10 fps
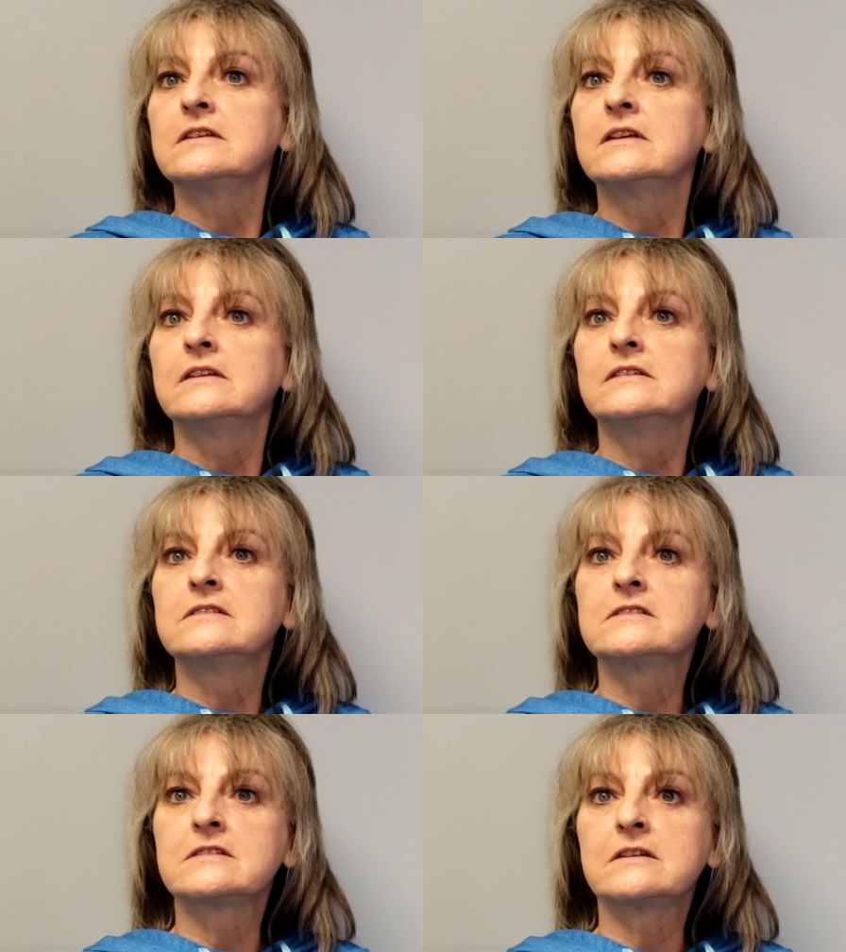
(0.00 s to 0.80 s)
Mm-hmm.
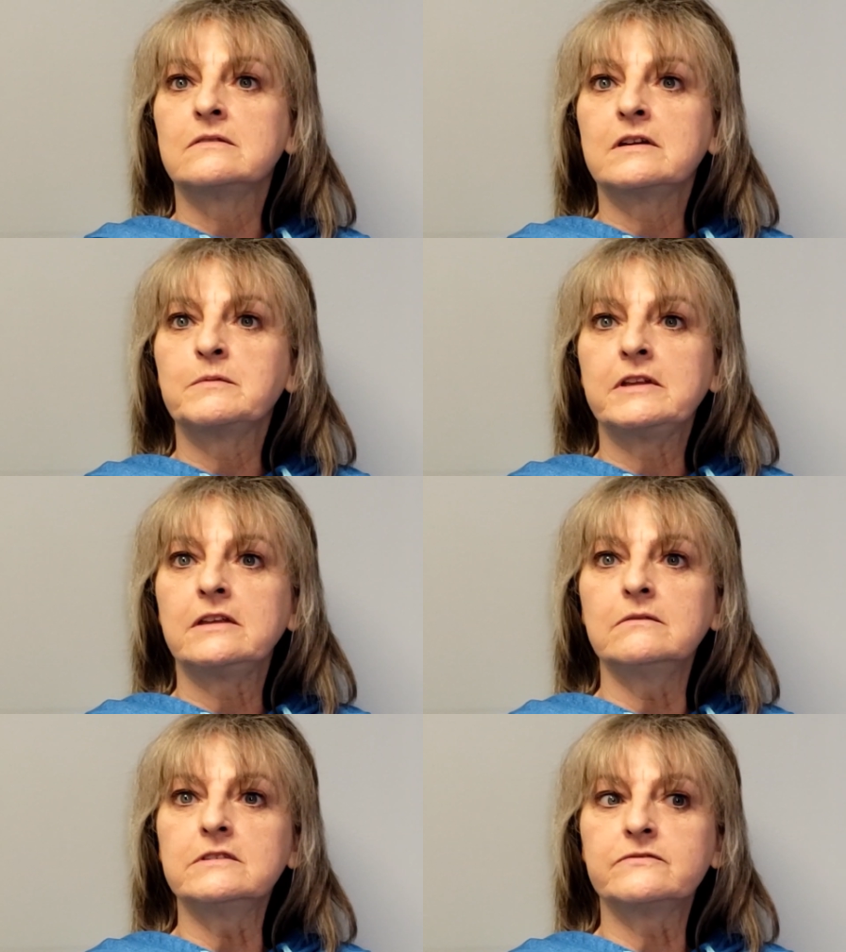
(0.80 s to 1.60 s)
So I mean,
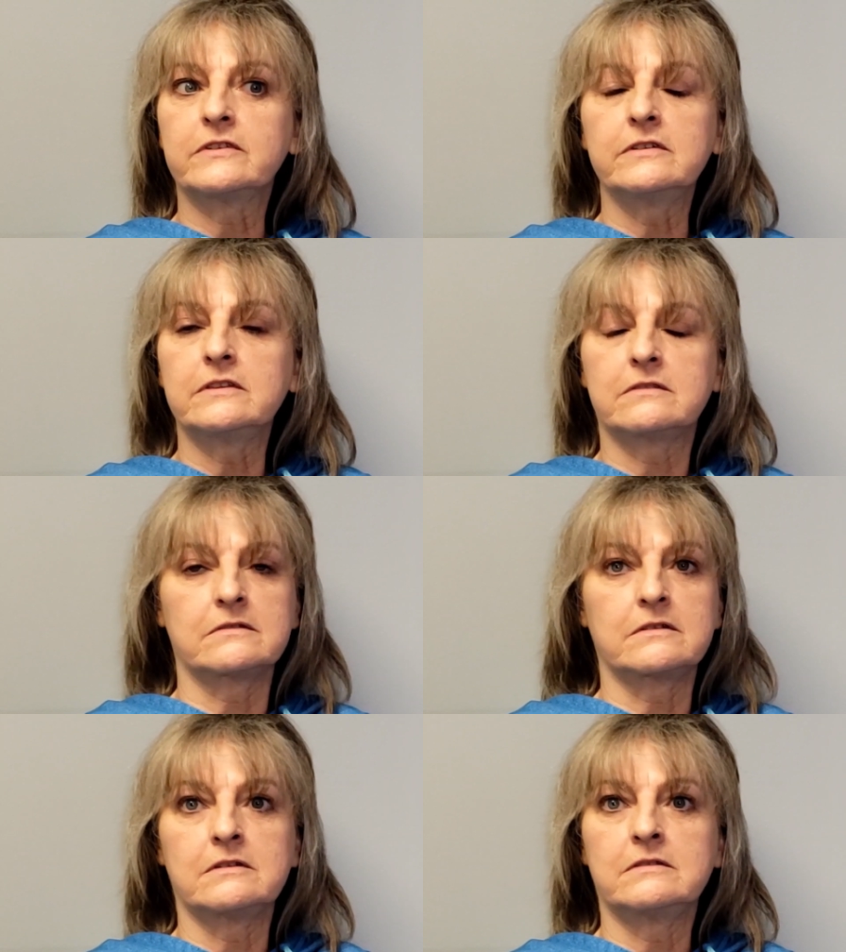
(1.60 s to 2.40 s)
he was very
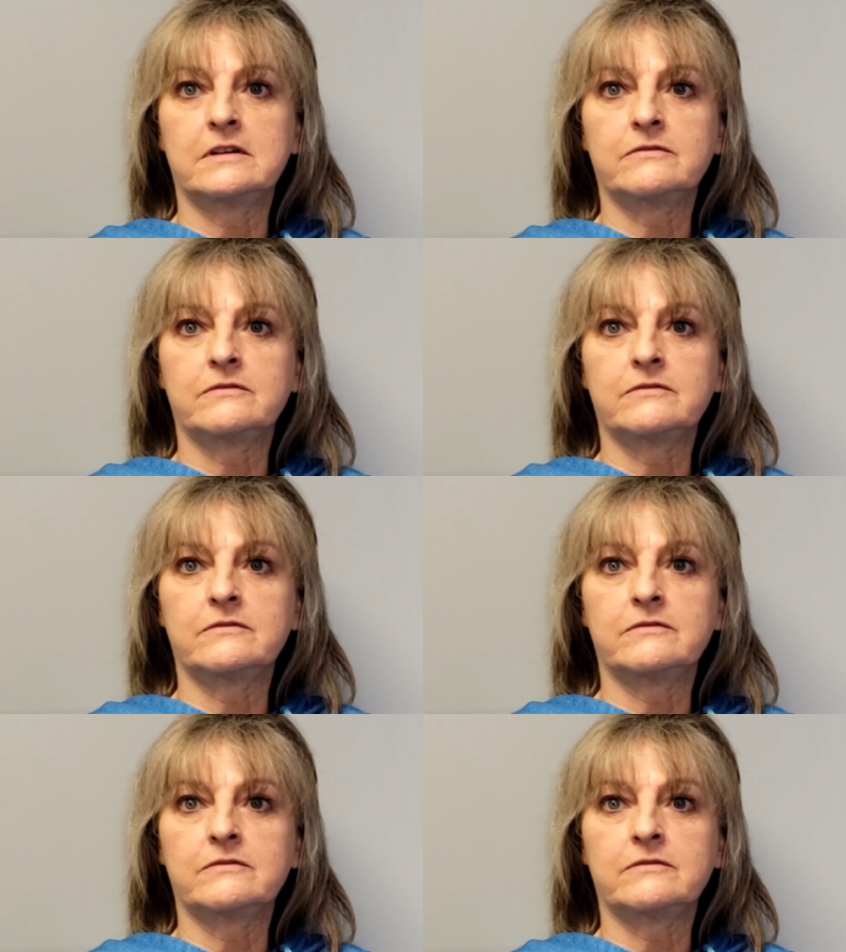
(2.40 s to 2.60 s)
thorough and